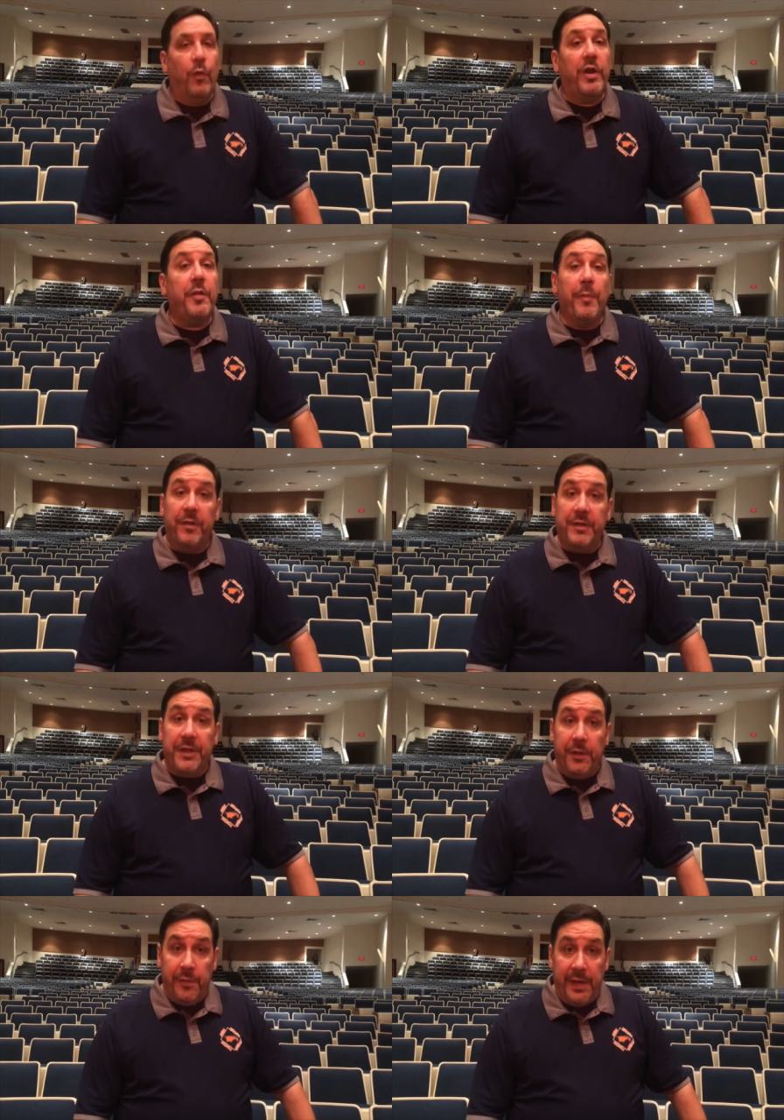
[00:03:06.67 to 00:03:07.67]
One of the most
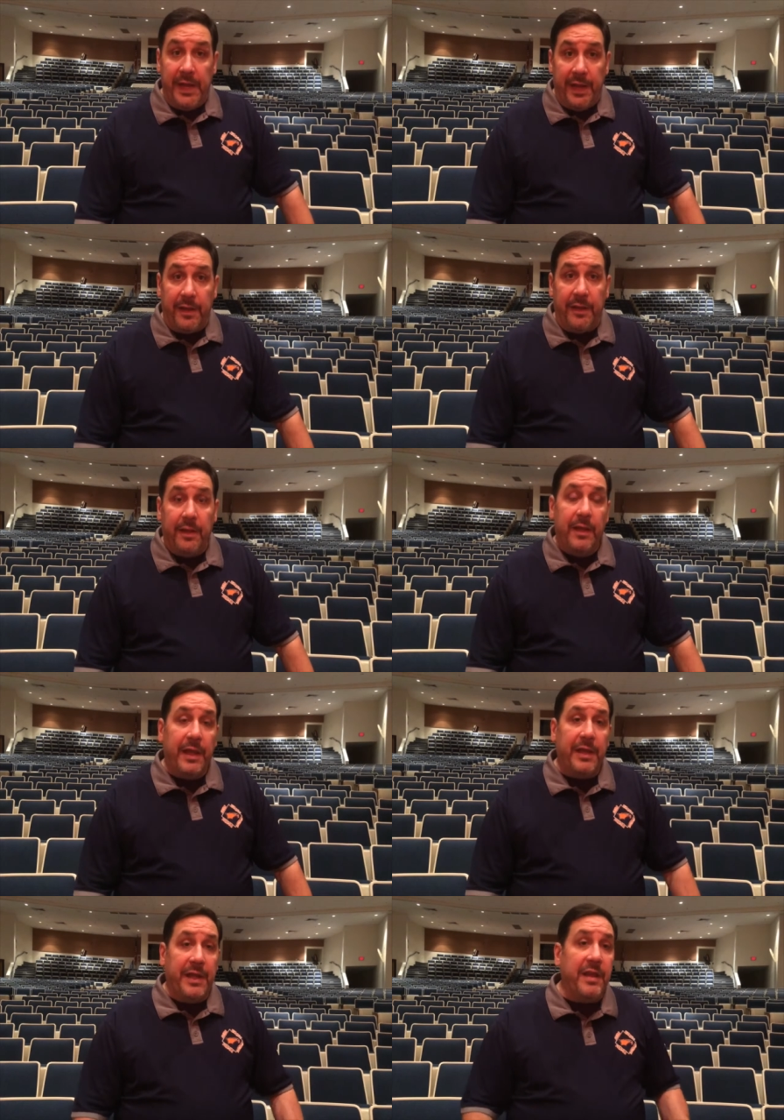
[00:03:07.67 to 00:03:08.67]
unique
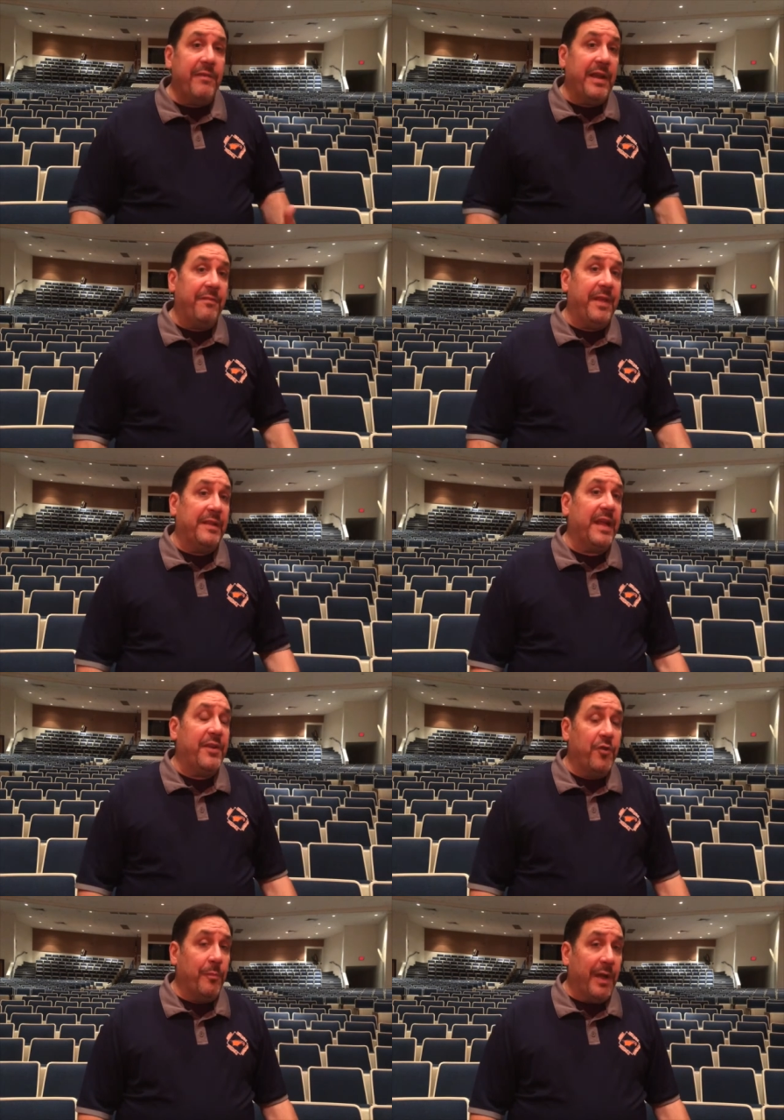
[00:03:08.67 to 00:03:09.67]
and innovative things I
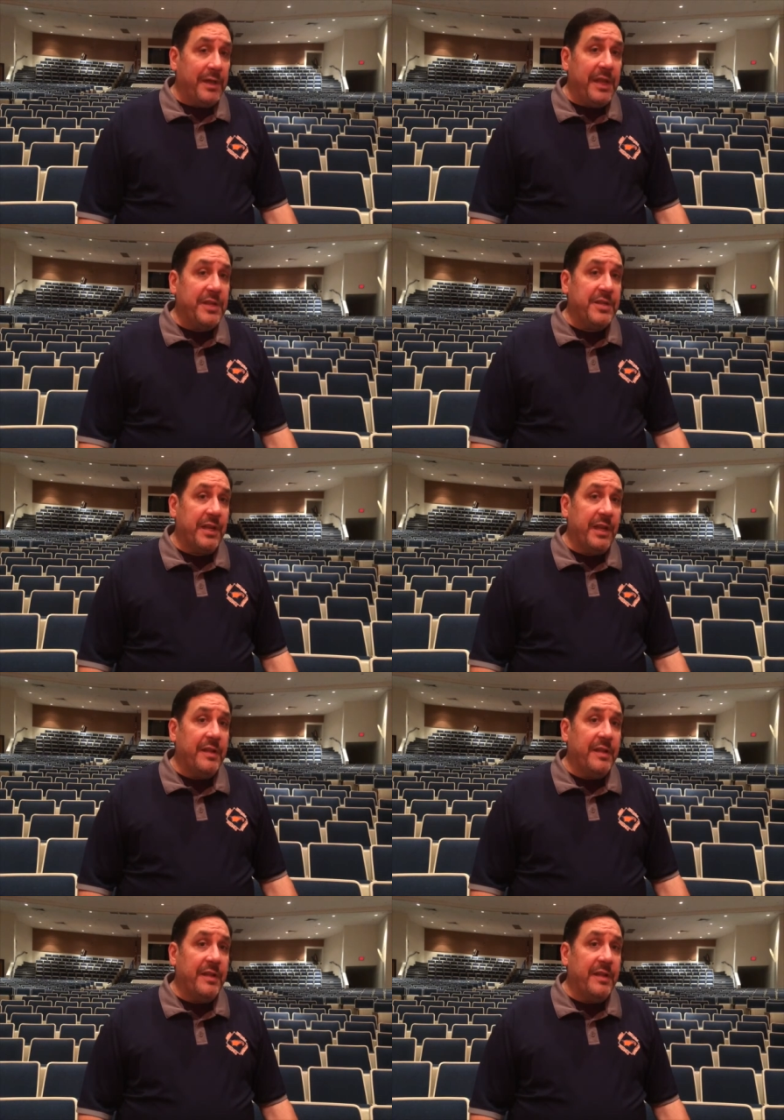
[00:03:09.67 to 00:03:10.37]
do in my teaching